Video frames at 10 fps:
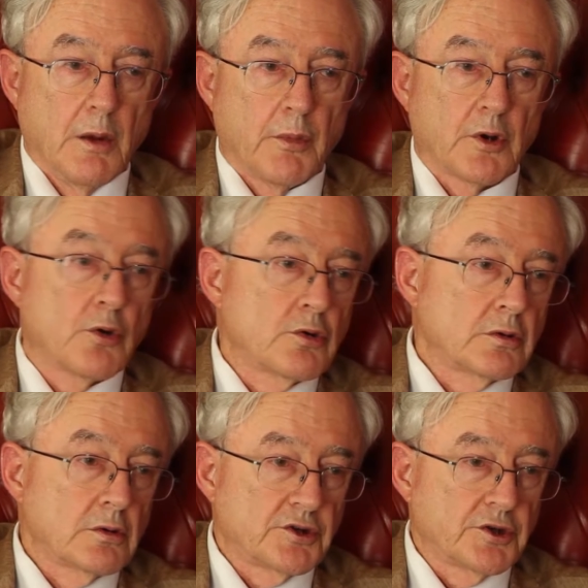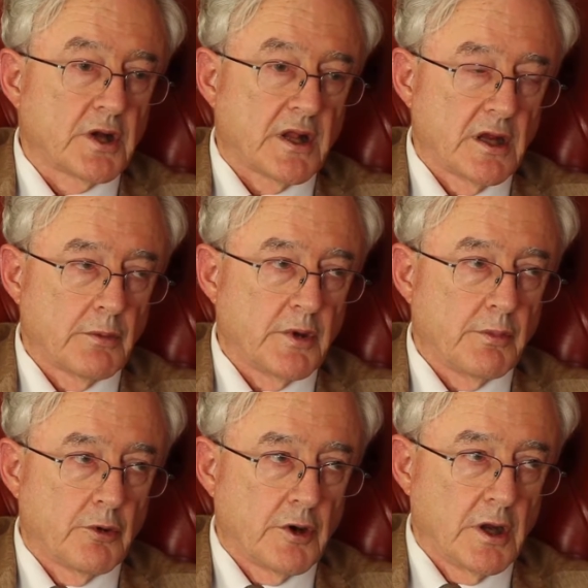But all should, I think, be
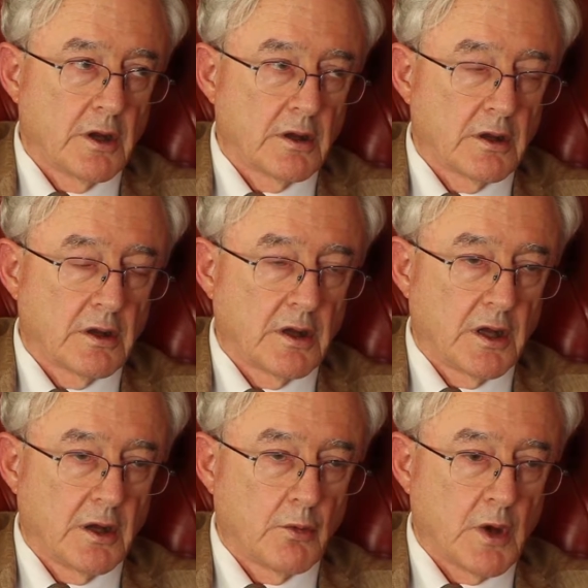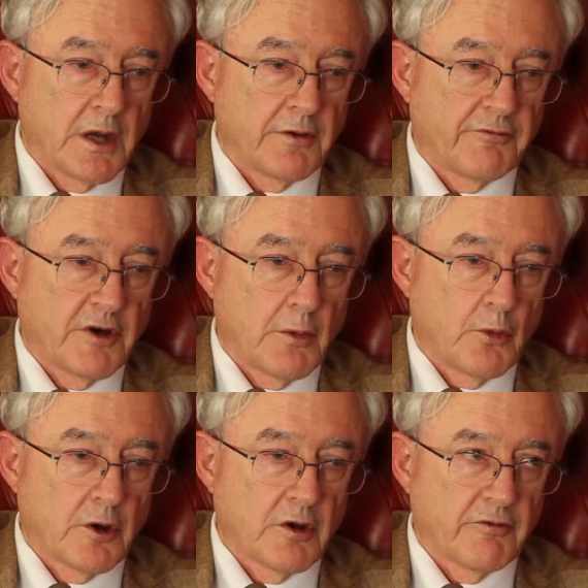put in a wider
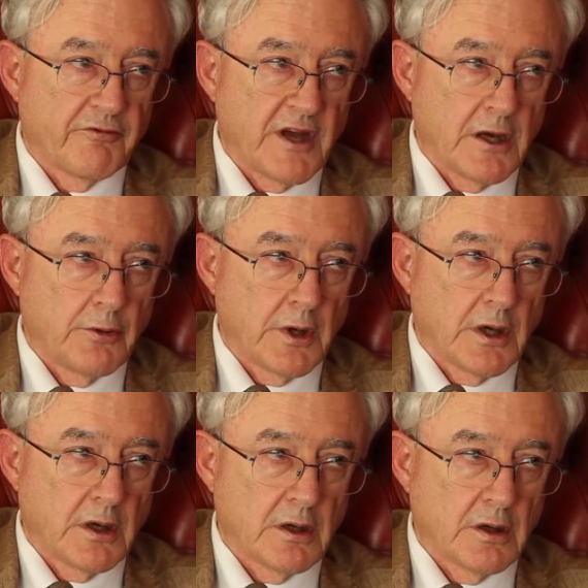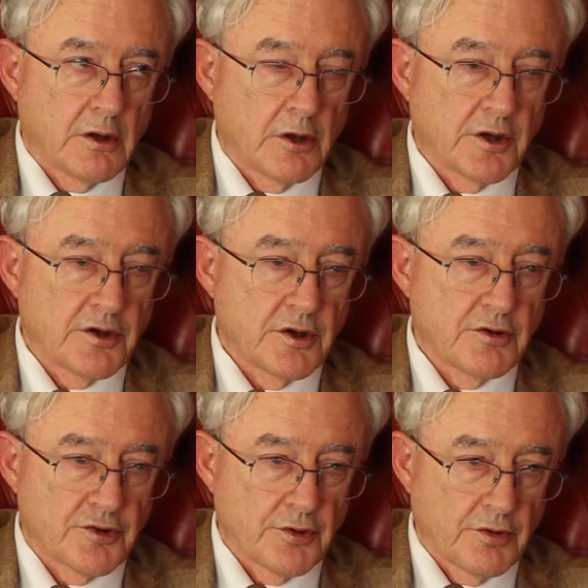framework of valuing knowledge and
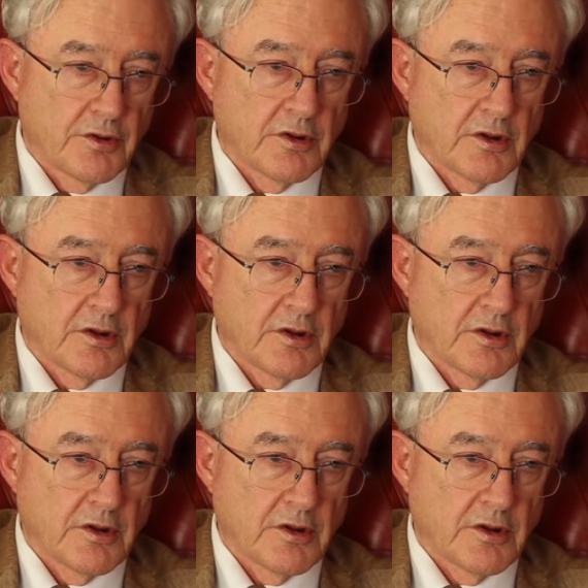truth,